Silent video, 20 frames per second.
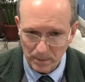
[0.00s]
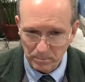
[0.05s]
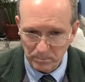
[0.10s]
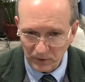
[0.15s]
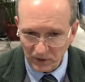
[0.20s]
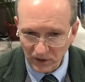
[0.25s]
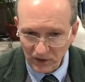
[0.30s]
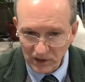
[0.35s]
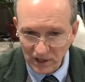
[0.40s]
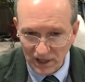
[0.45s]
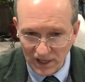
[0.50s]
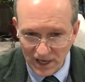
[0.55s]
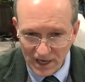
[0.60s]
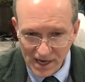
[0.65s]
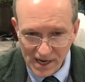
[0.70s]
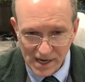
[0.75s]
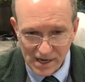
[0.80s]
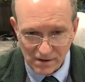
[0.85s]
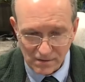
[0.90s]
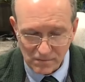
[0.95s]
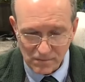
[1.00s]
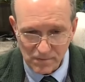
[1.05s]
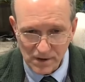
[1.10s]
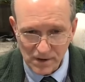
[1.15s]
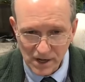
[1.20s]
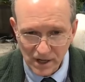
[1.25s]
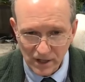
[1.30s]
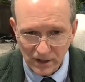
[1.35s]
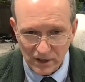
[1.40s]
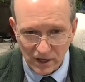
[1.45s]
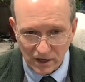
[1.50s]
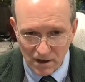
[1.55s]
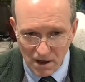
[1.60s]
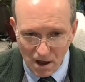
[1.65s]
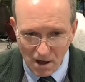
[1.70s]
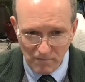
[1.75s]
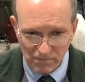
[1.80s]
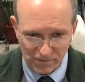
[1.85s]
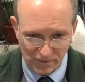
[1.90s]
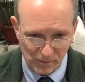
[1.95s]
Believe the
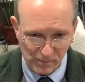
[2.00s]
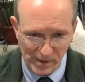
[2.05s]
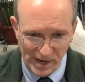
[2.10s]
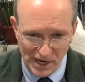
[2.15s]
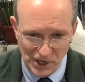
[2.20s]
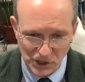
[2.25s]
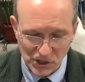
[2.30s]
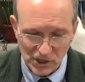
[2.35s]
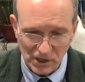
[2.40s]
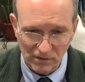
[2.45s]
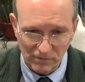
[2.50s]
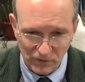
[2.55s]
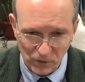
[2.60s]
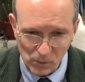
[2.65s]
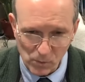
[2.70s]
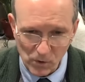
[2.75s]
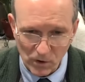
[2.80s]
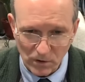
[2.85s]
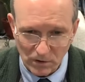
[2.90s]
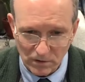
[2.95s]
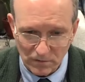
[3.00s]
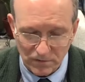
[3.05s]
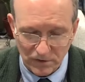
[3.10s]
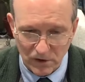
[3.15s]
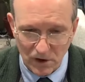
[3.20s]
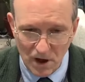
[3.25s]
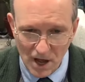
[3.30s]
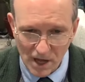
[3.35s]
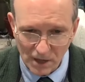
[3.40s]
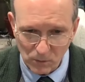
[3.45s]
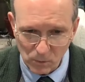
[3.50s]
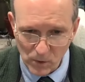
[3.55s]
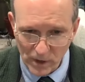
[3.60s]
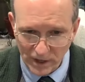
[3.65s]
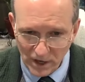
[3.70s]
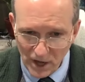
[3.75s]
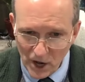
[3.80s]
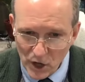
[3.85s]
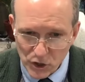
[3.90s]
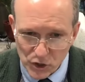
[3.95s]
confirmation of the word of God
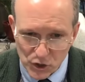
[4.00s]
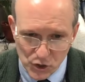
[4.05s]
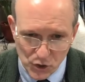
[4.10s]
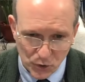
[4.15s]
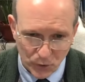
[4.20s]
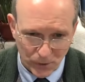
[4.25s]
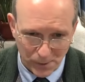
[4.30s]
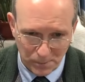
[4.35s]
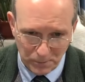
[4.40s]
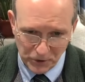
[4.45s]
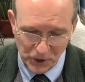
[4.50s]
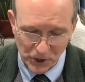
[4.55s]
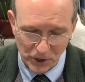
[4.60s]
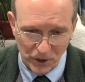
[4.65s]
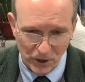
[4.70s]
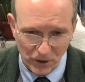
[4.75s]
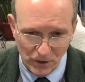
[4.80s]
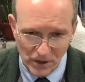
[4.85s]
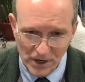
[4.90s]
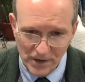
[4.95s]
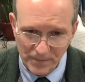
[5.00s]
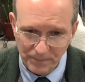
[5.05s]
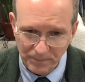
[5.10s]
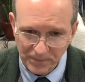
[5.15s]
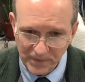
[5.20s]
when scripture